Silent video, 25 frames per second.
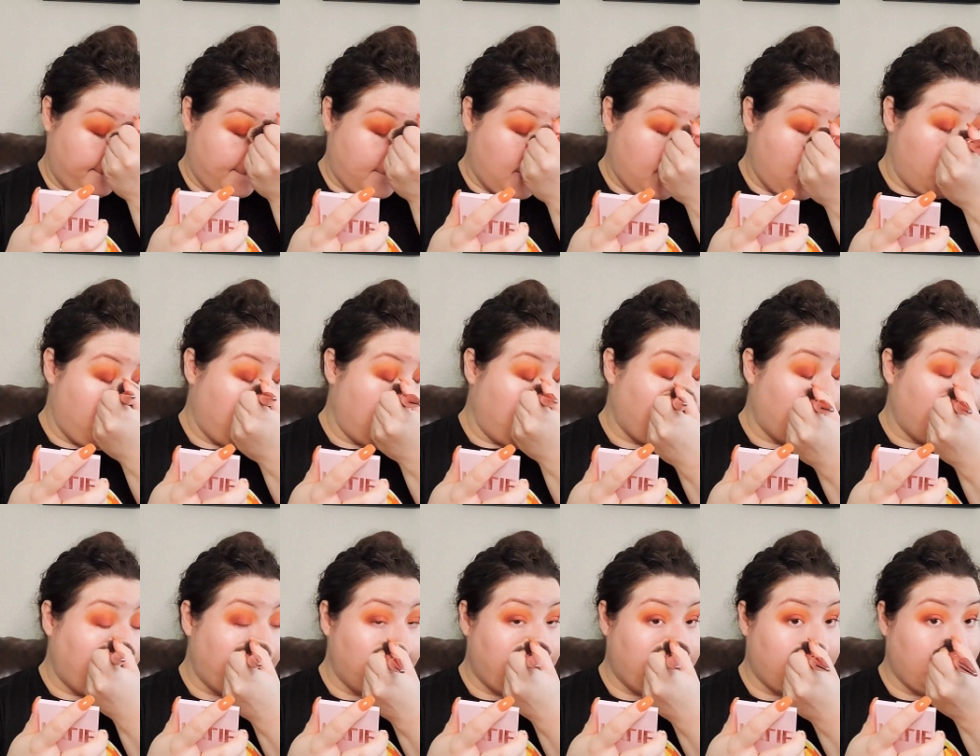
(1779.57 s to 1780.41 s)
I
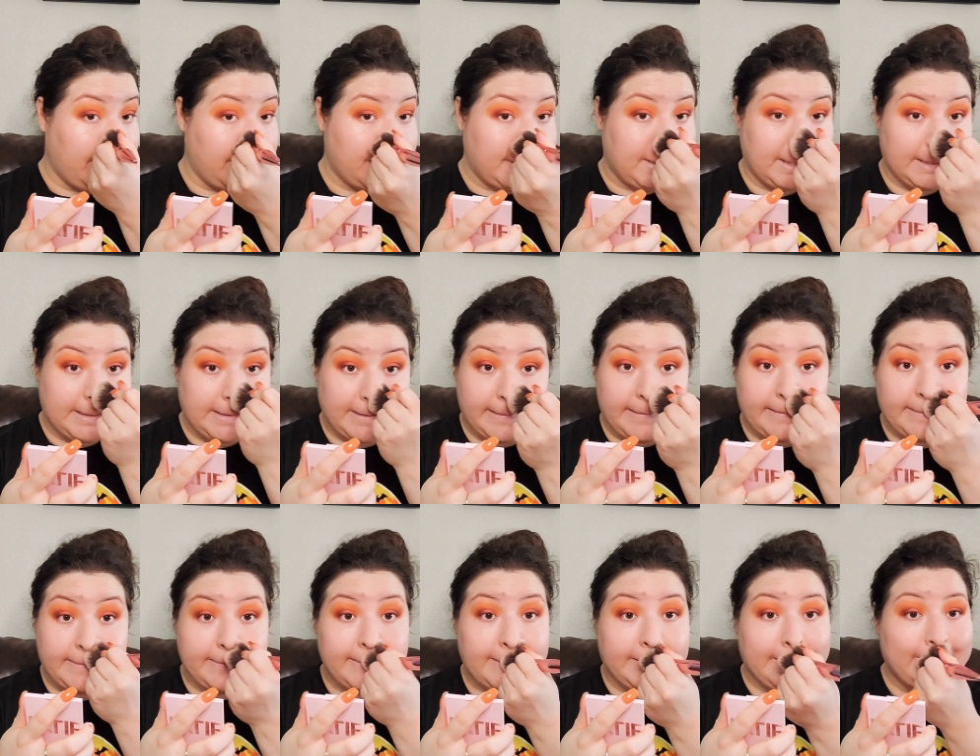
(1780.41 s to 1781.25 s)
really do sit there
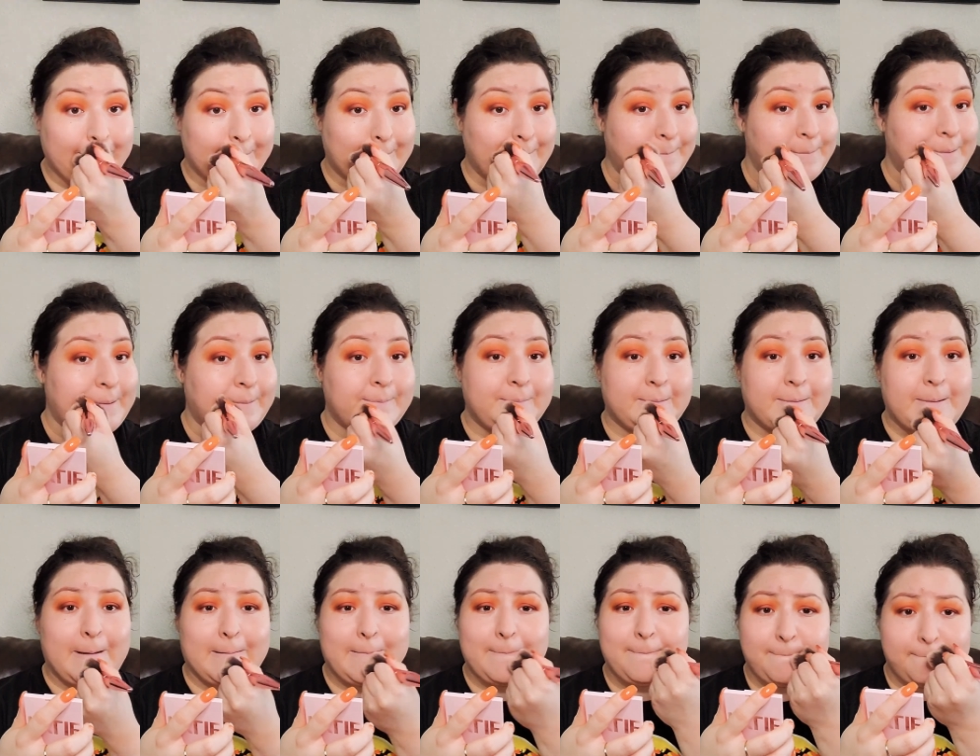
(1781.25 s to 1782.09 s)
and think sometimes
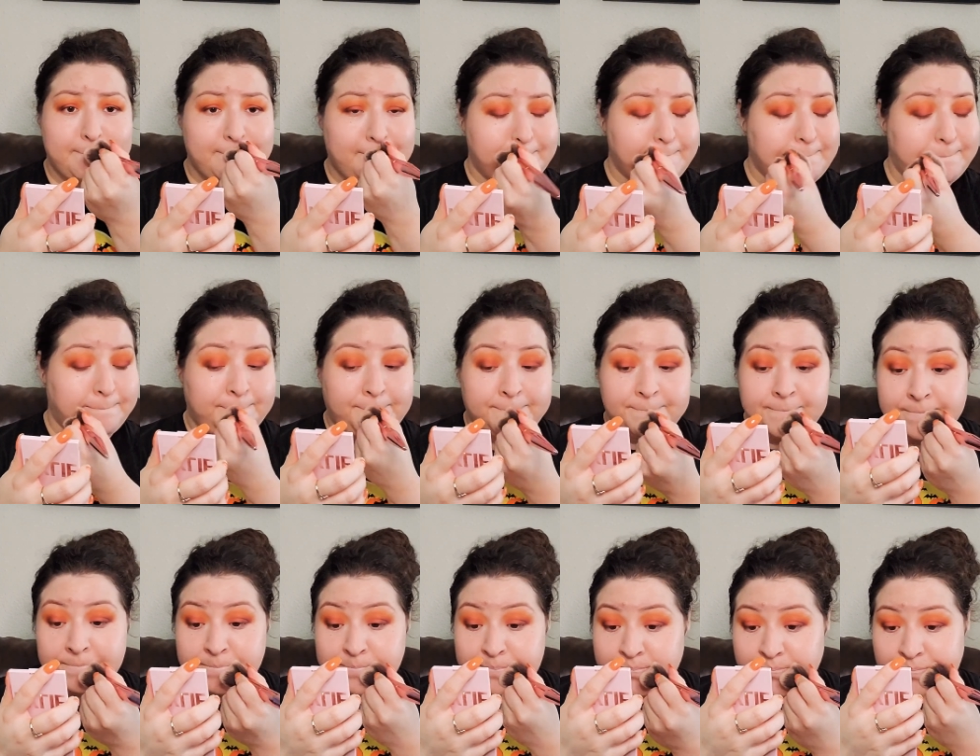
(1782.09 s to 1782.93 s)
like
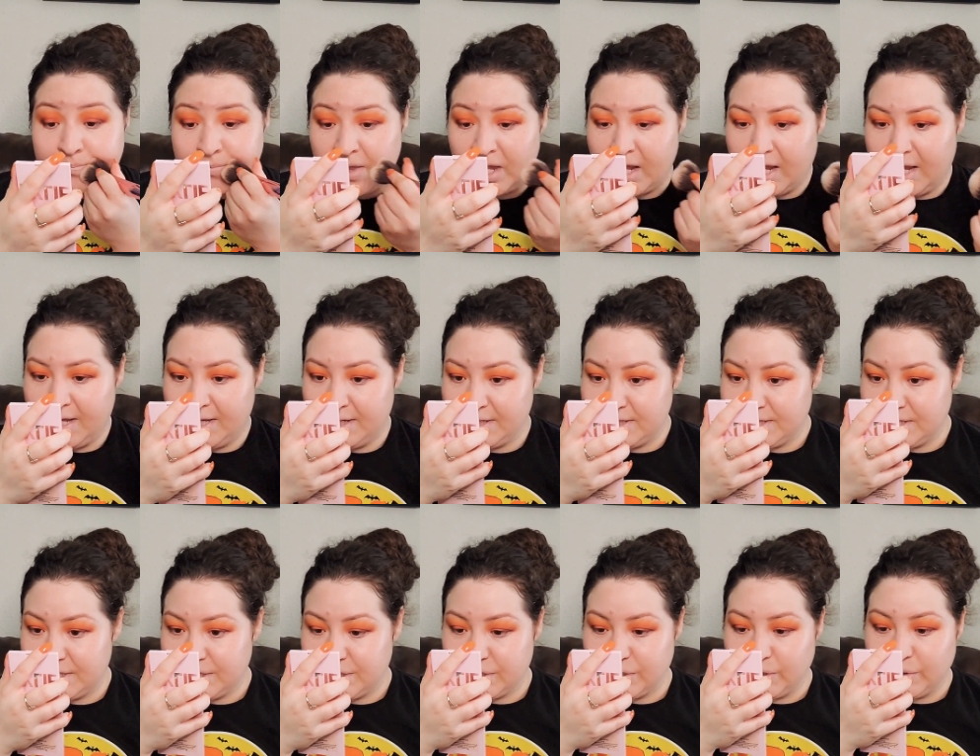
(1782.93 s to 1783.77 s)
it's
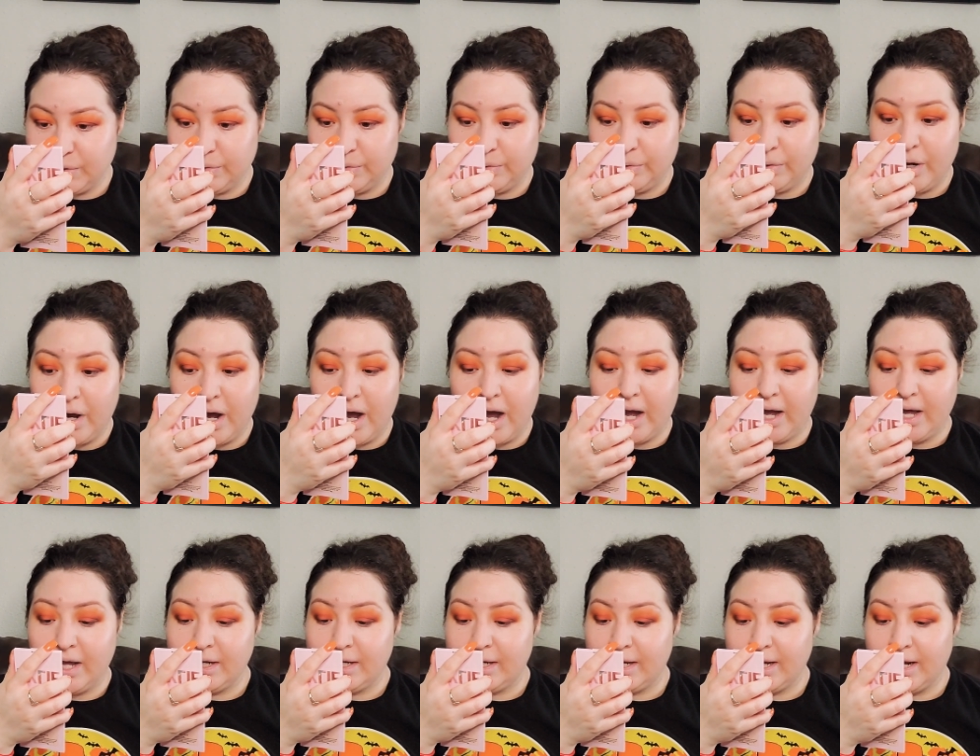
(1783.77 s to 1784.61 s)
so
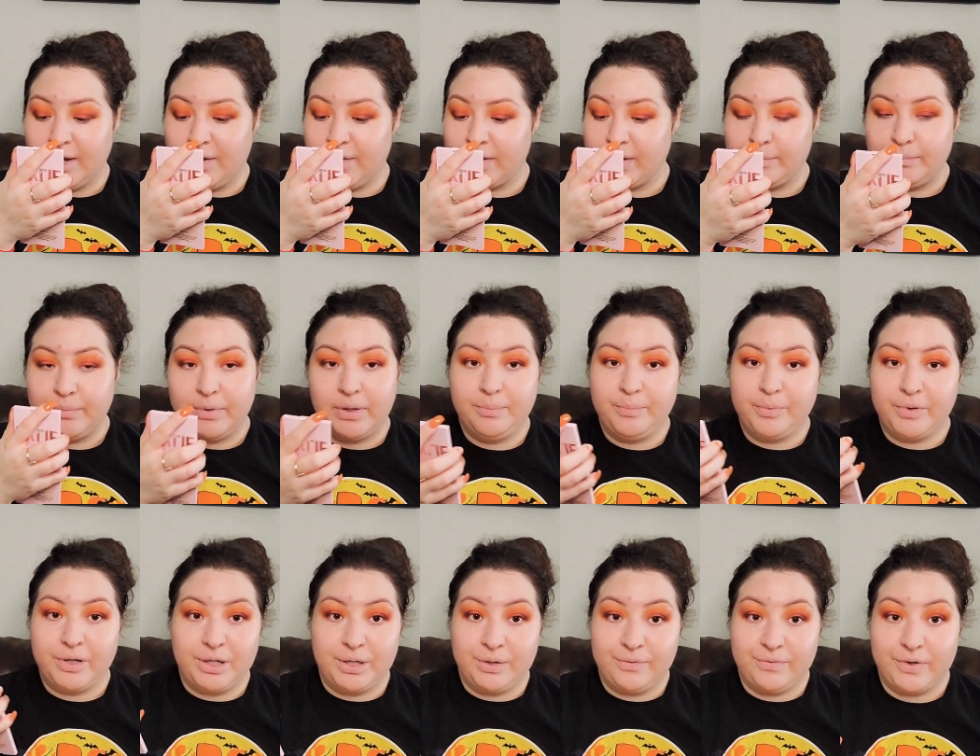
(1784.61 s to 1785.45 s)
hot like how can
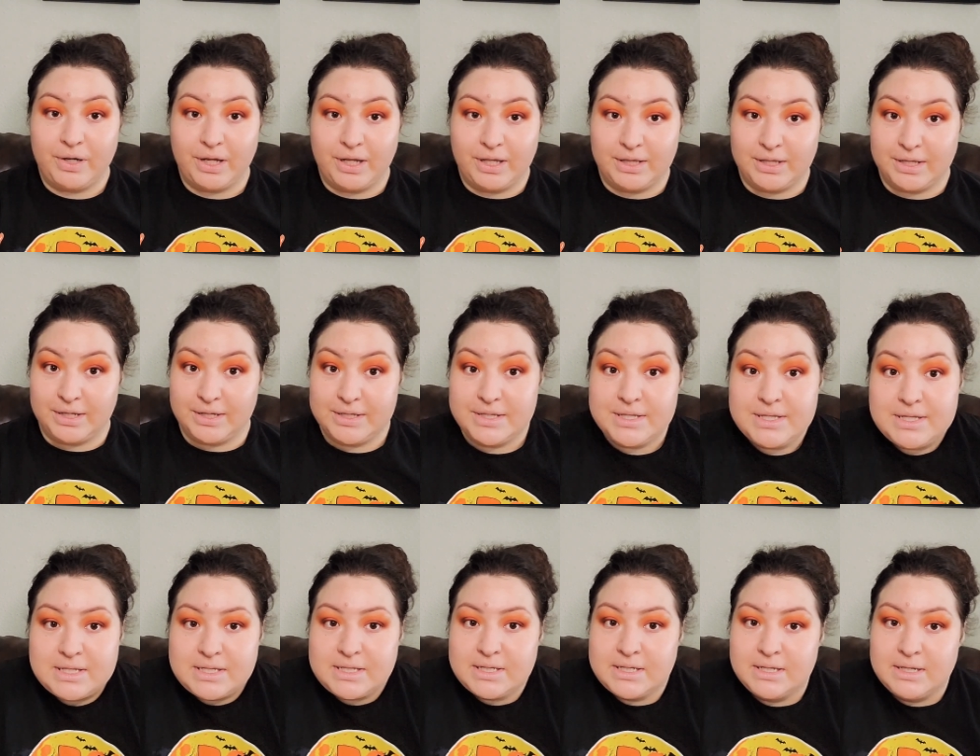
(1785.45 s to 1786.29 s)
people live like
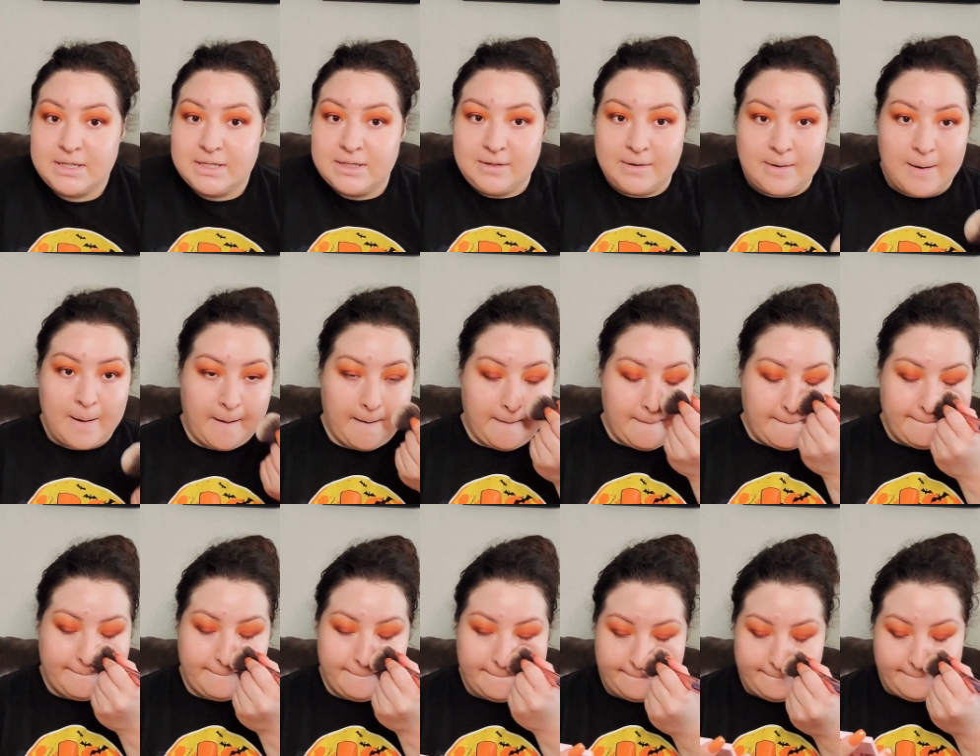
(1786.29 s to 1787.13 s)
this
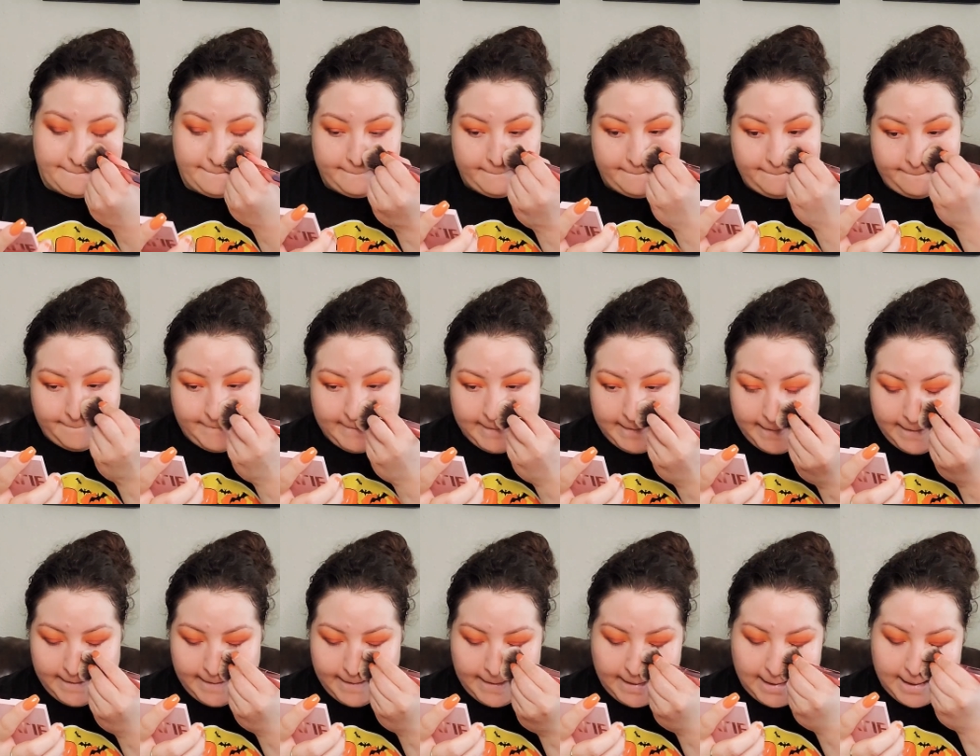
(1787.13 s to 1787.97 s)

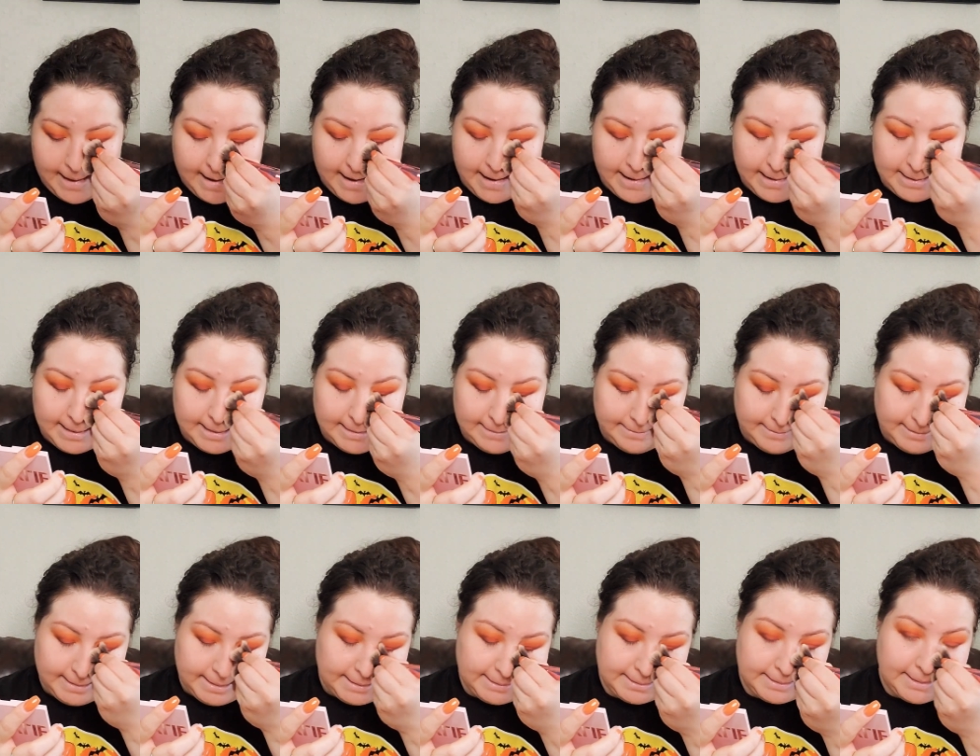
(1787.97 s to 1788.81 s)
but I live
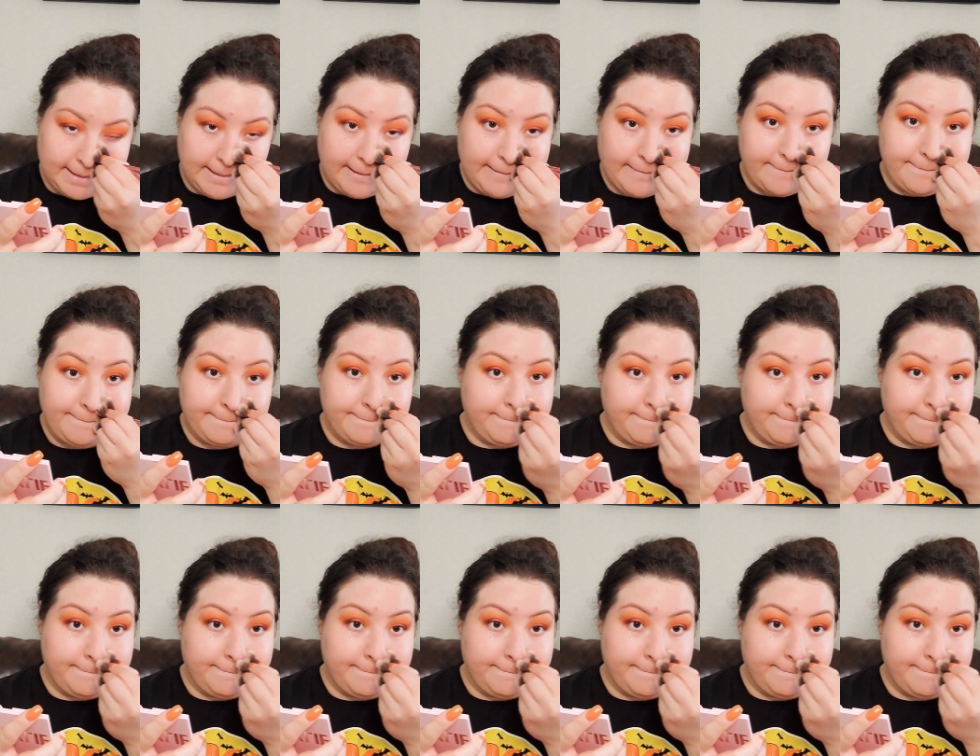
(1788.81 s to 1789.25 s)
like that